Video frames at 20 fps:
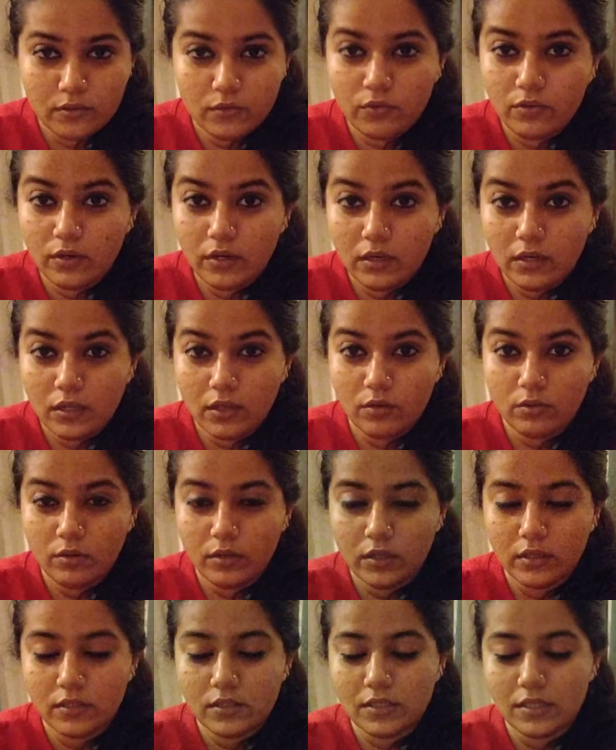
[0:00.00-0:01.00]
3D
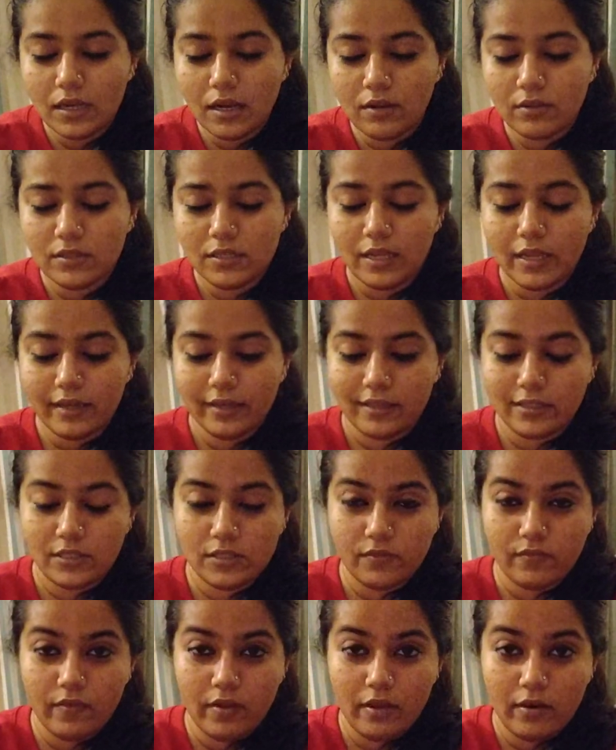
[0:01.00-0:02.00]
union sounds like
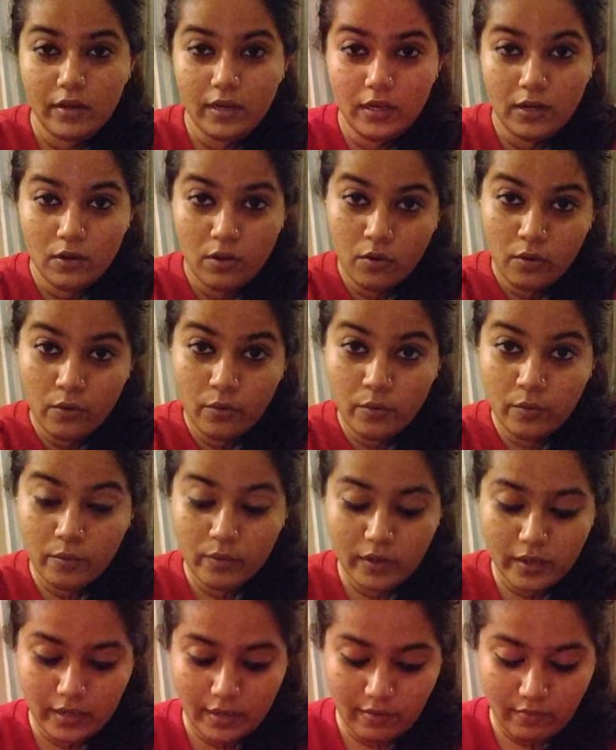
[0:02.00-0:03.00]
it's very
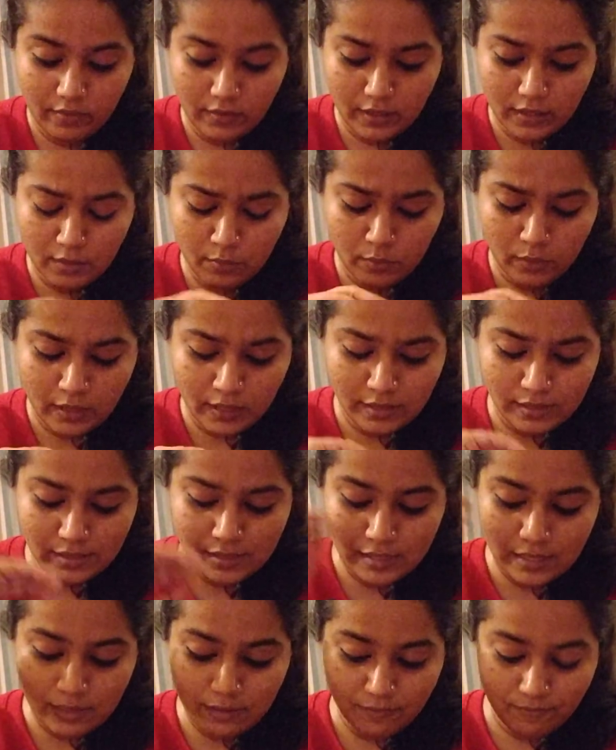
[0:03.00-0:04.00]
long and everything, and when I
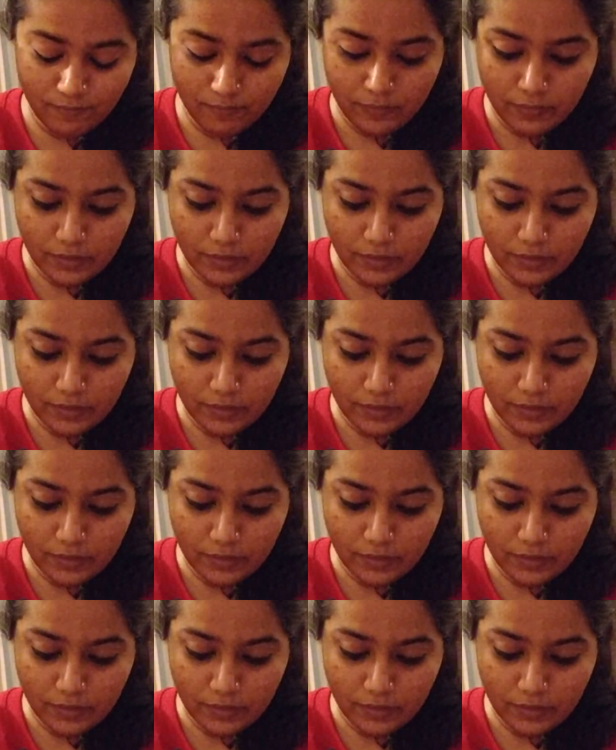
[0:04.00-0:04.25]
say,